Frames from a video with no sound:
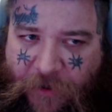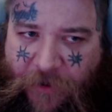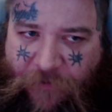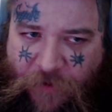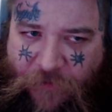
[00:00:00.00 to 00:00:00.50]
If
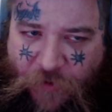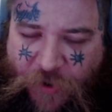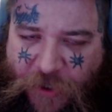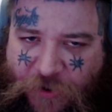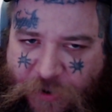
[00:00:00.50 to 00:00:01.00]
you
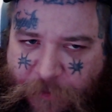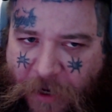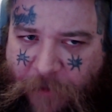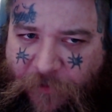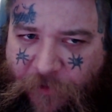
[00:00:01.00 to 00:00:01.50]
touch the
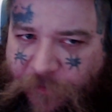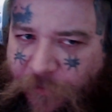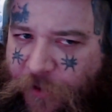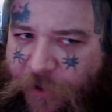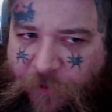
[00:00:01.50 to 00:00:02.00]
bottom of her
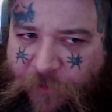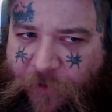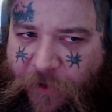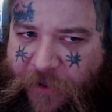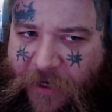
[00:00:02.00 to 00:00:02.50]
foot, it would feel
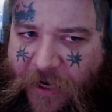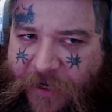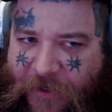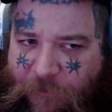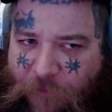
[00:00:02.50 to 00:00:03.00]
like a
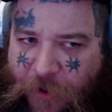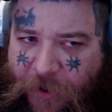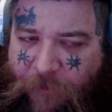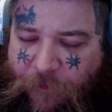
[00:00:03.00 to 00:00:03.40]
goddamn brick.